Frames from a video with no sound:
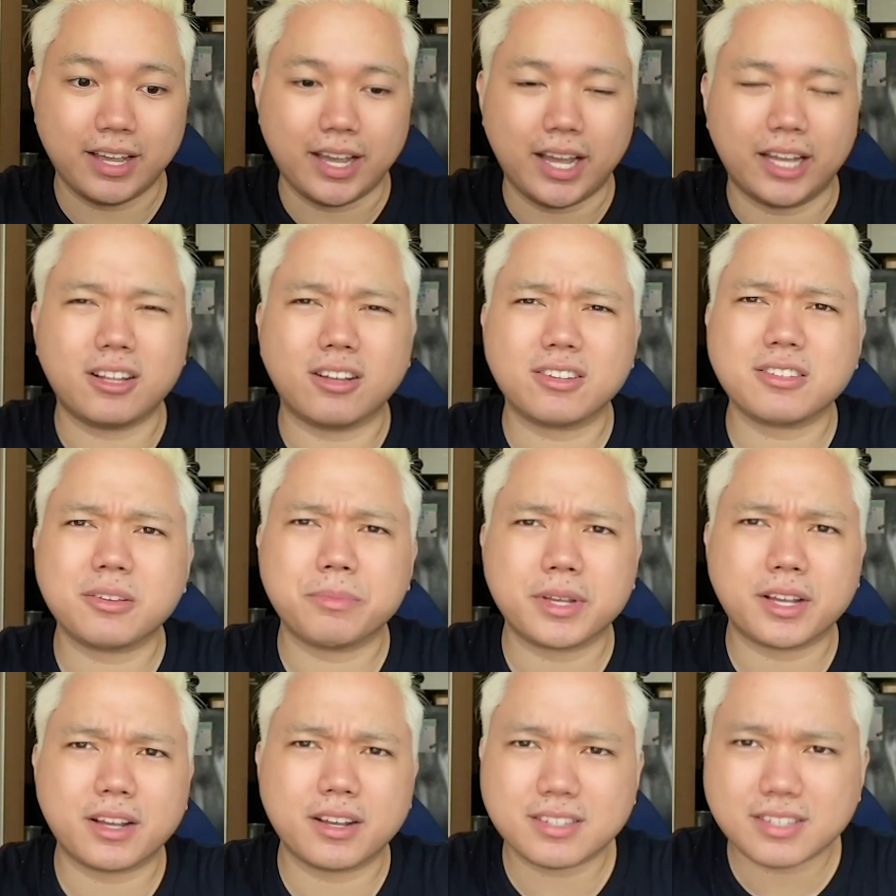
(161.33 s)
And also
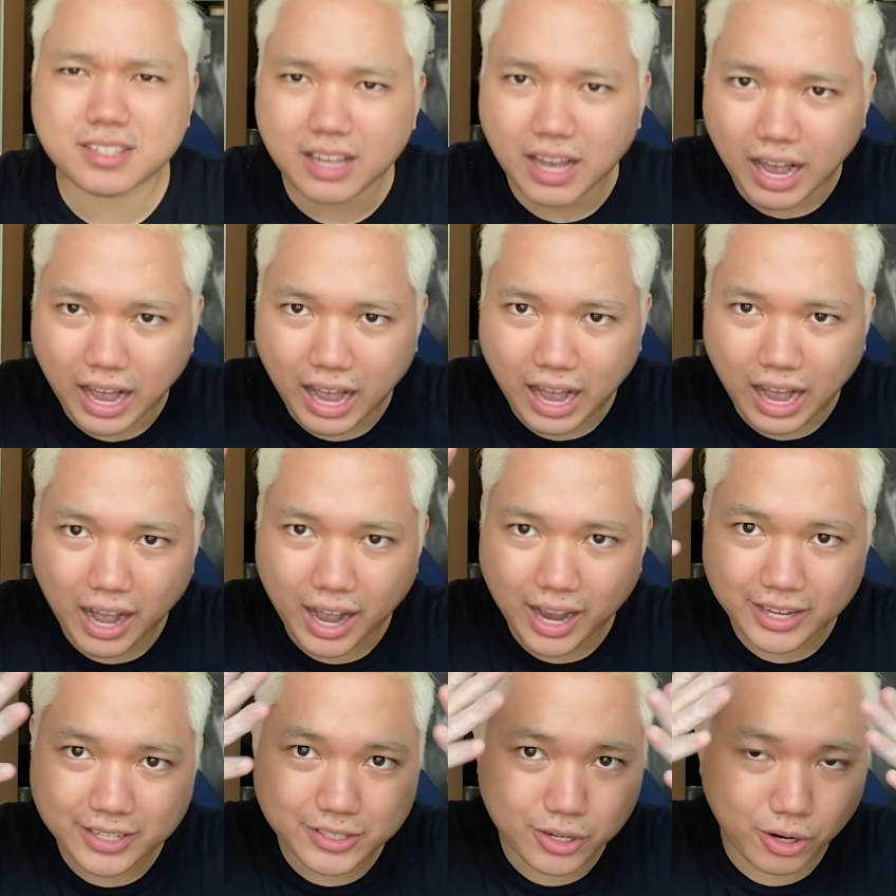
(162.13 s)
because
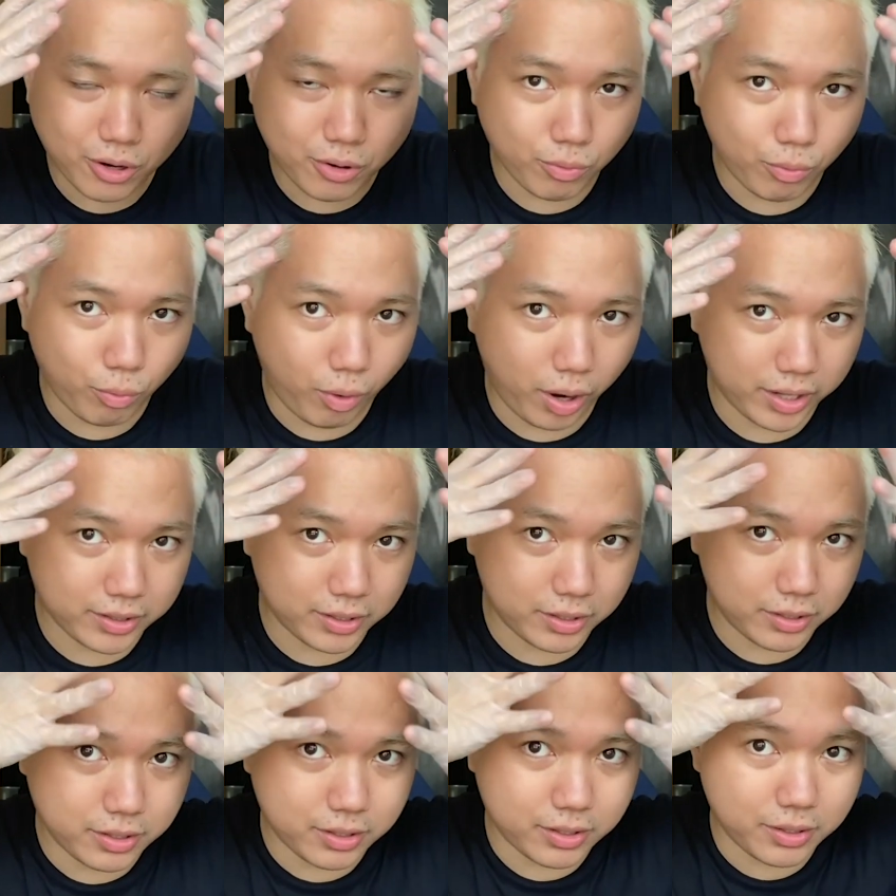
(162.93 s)
I don't want
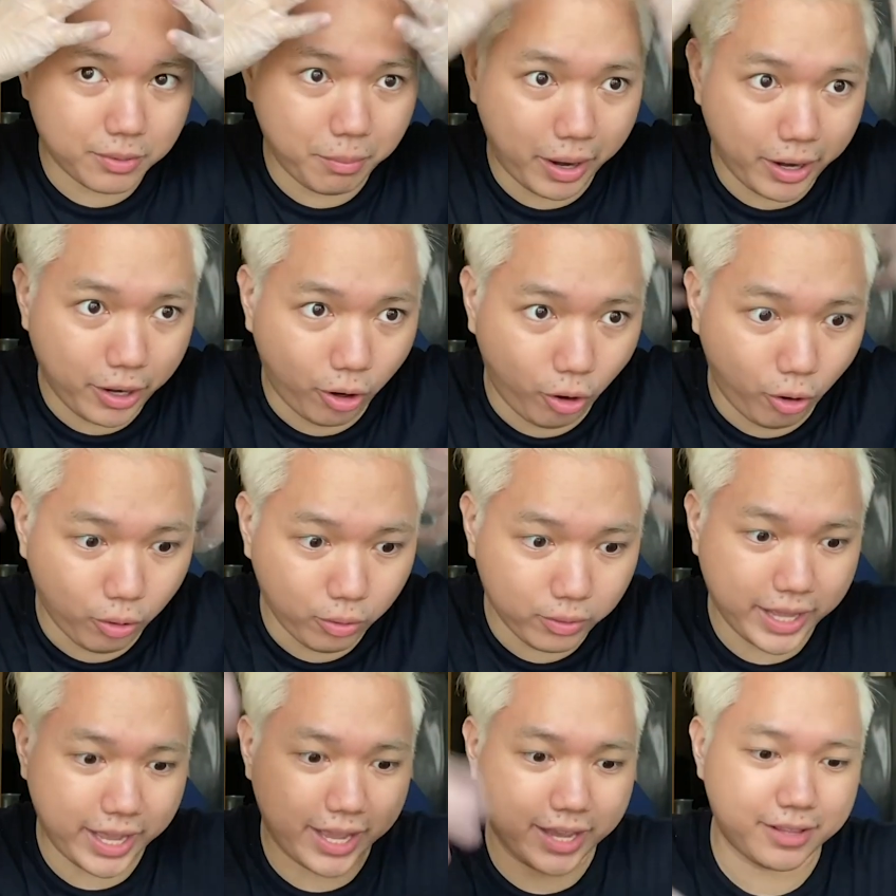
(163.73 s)
my
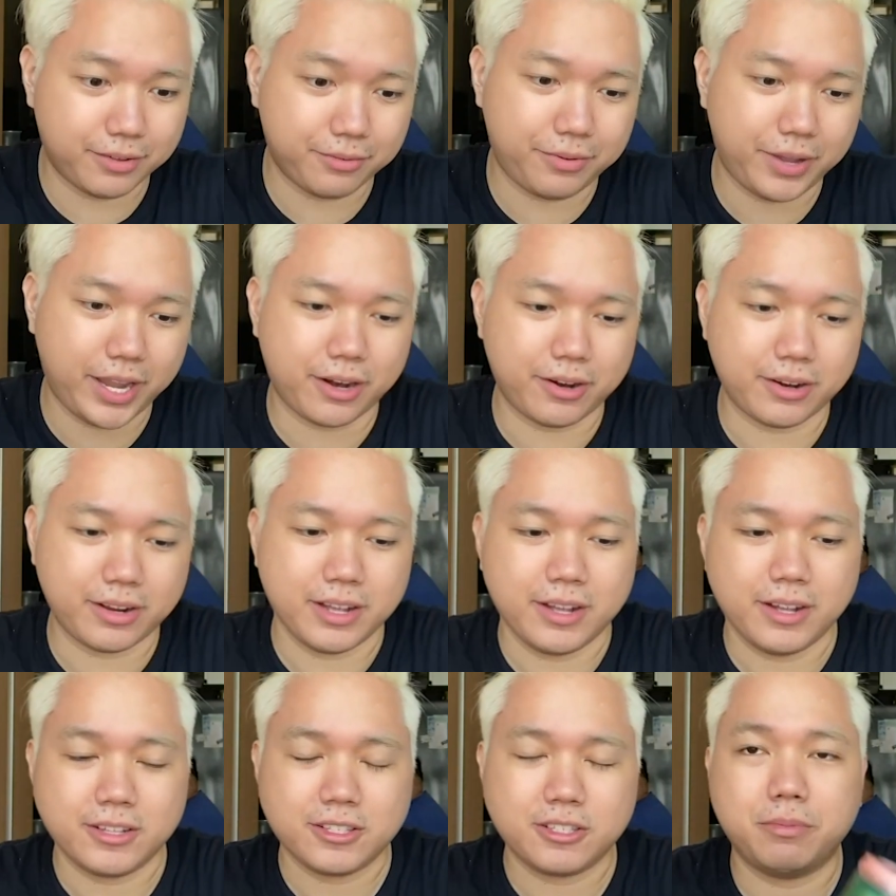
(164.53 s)
whole head of hair
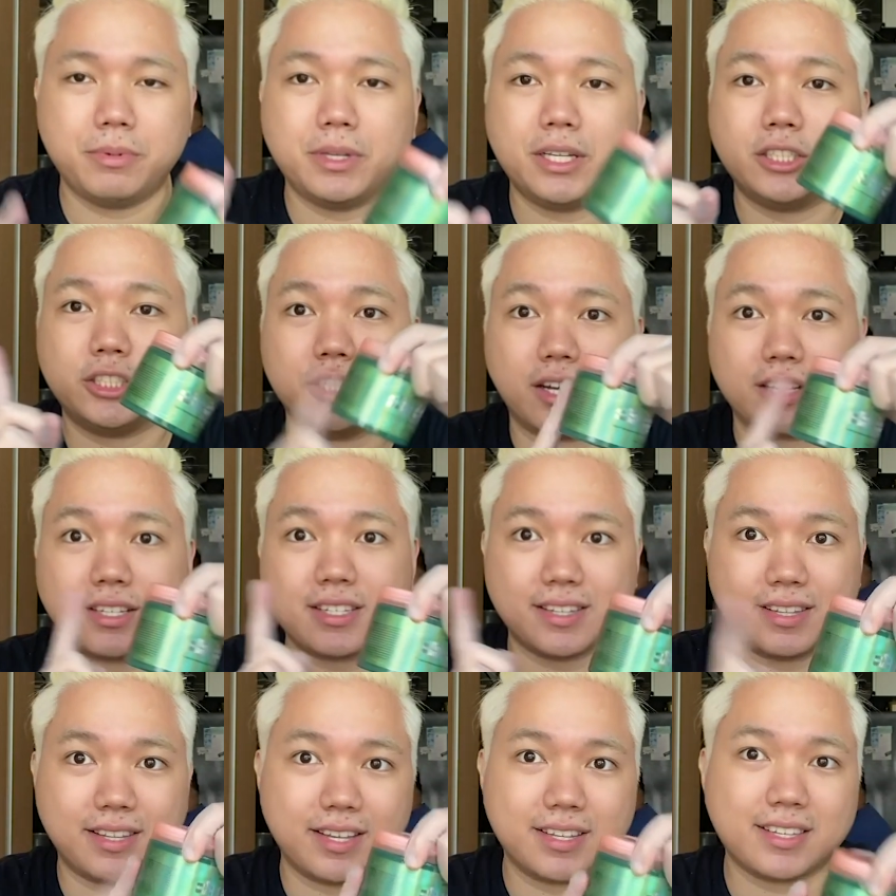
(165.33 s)
to be
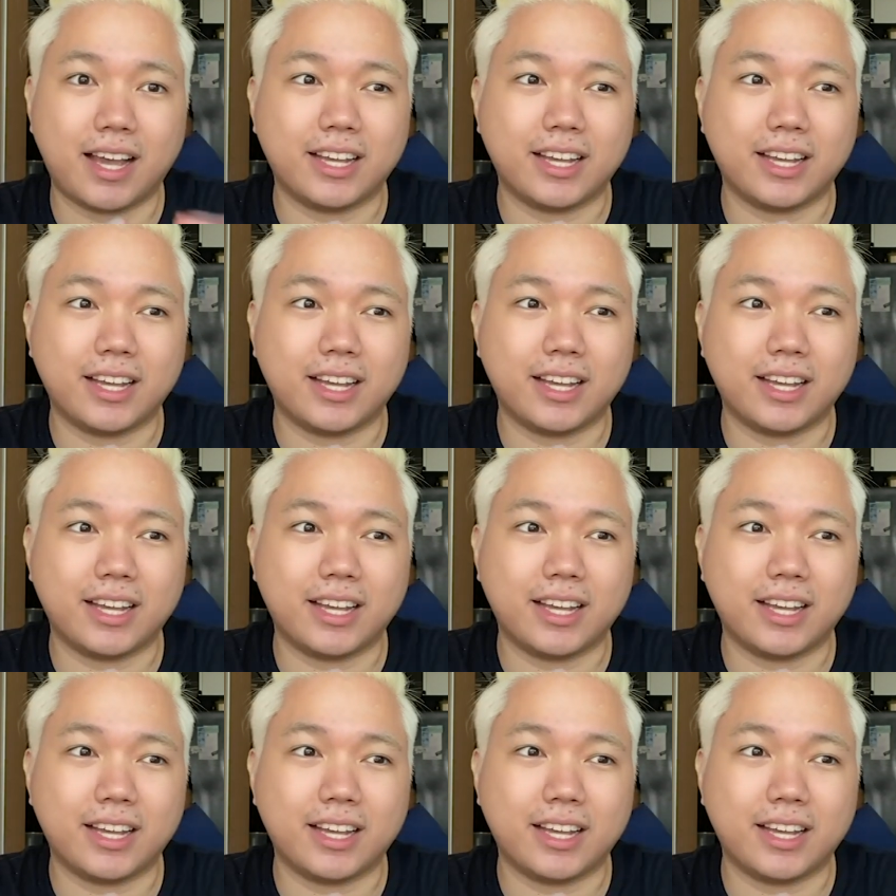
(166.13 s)
just this.